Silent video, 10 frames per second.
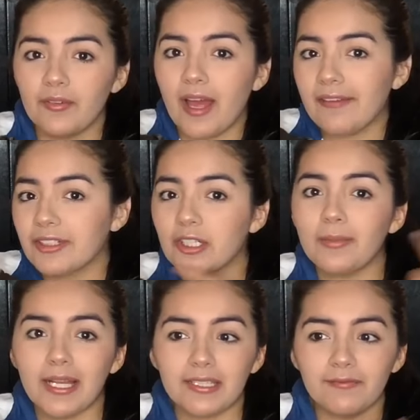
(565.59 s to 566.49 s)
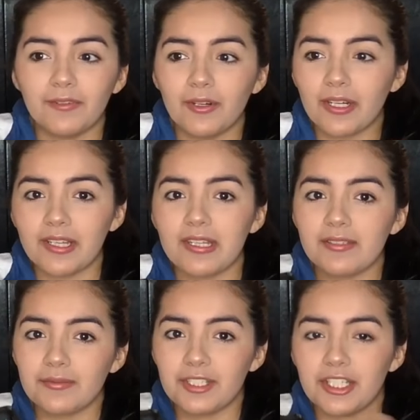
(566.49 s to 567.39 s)
having to go back and forth,
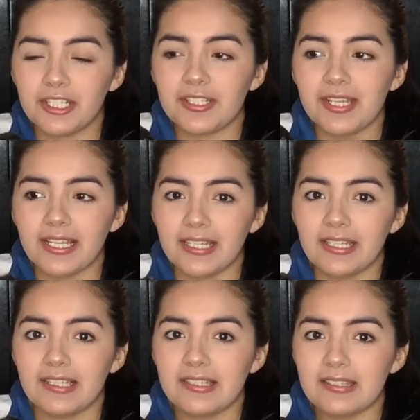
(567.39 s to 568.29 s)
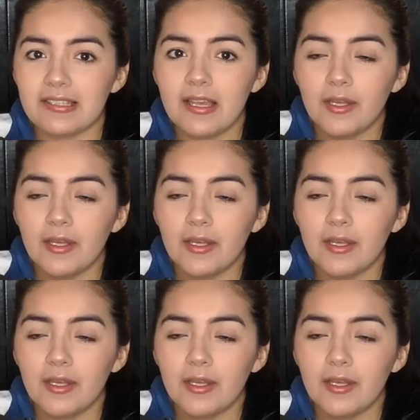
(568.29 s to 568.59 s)
switching your settings.